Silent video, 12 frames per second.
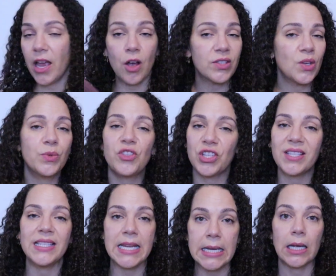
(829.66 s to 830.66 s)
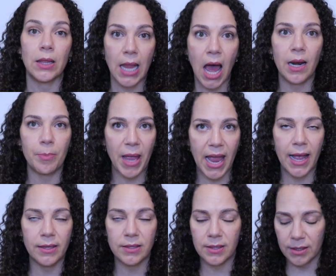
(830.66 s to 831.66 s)
I also just need a lot of
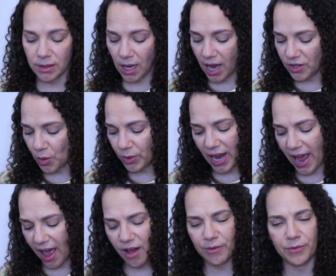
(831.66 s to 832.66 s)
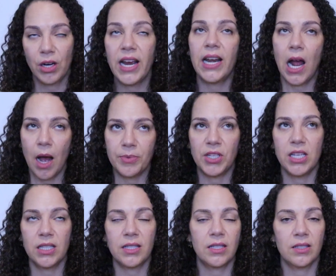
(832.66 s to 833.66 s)
pants. I don't have great
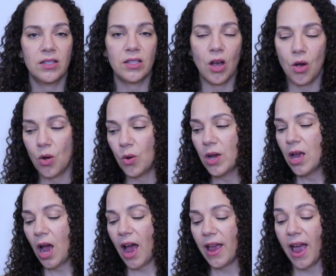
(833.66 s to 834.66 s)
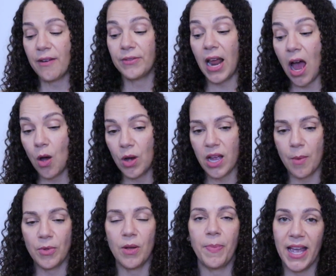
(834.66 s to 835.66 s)
options. So I have now a
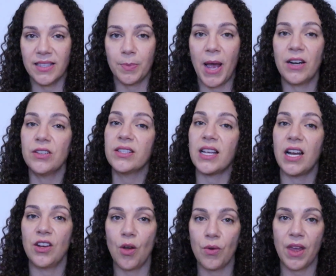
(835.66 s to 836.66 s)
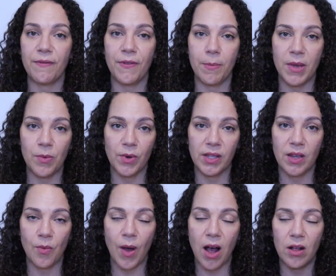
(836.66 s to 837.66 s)
couple of pants patterns that I know that fit me
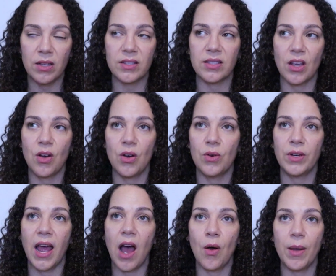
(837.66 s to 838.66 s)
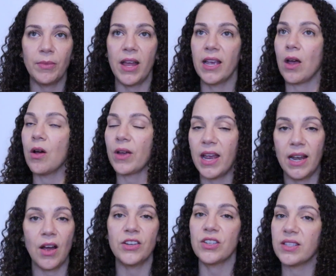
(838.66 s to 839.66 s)
really well. So now I'm like, okay,
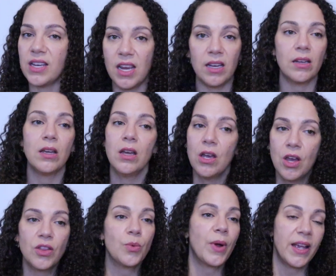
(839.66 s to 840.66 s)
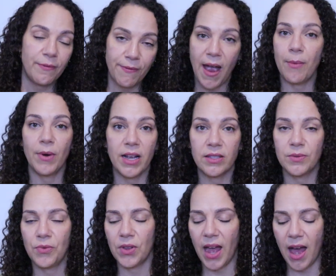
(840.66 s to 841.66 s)
now I just need the right fabrics
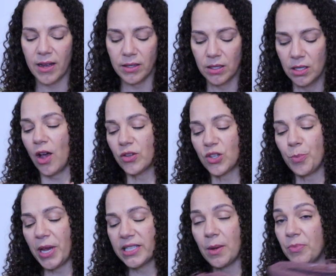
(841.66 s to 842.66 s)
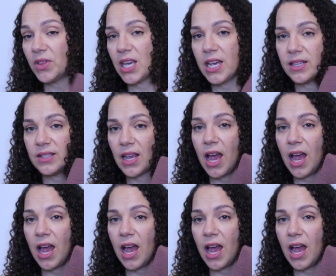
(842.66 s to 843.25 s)
for that. I also picked up this.